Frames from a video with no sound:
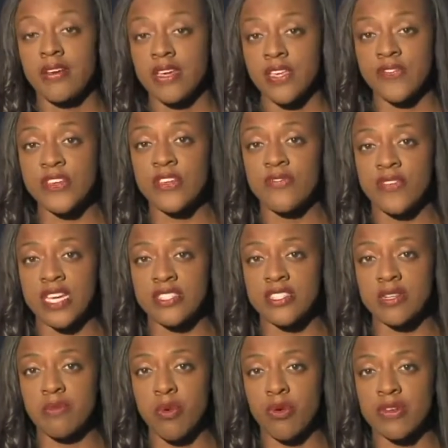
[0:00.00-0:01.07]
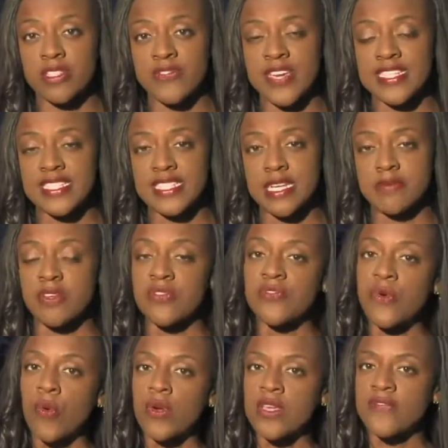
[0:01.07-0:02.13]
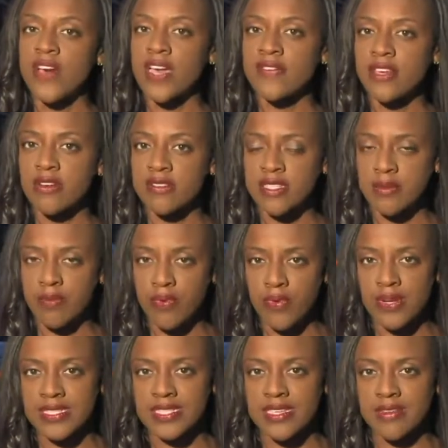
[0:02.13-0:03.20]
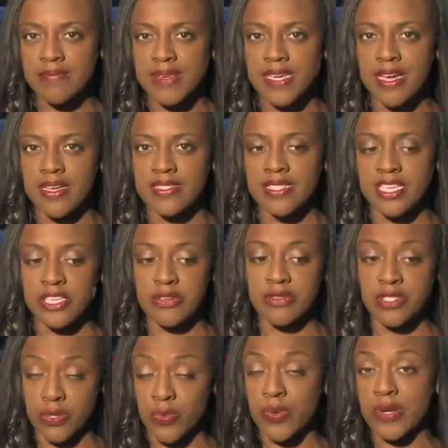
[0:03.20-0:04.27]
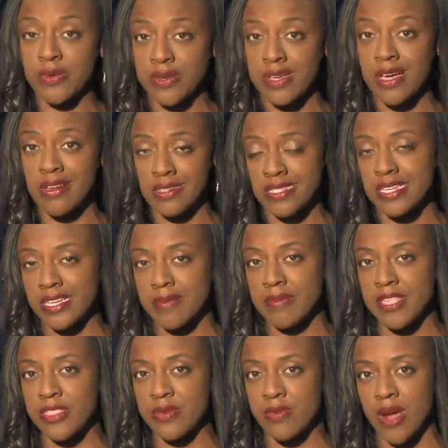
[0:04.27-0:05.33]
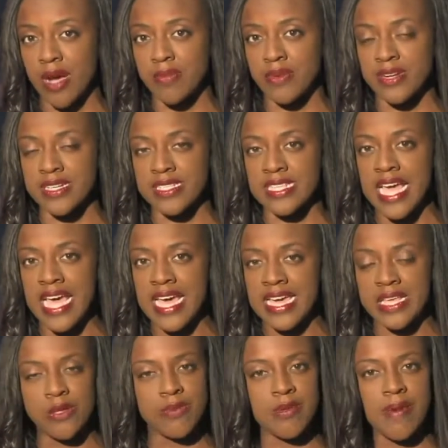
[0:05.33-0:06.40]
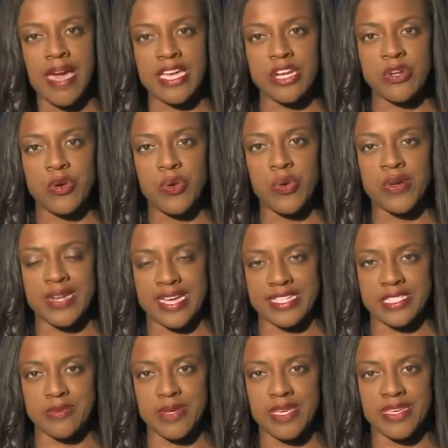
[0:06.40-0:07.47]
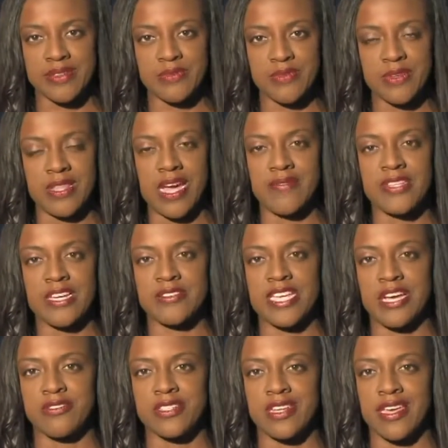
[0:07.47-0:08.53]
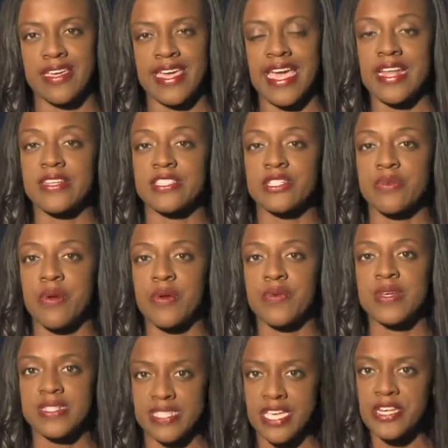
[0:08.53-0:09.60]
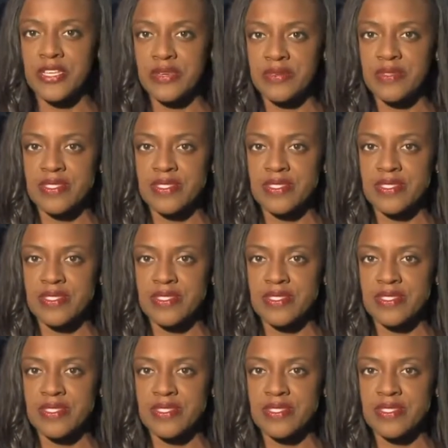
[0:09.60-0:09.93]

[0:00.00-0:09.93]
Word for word: Now, if convicted, Morris faces up to 45 years in prison because he used a real gun to commit the robberies. He'll be back in court next week. We're live downtown tonight. Candace Crone, 10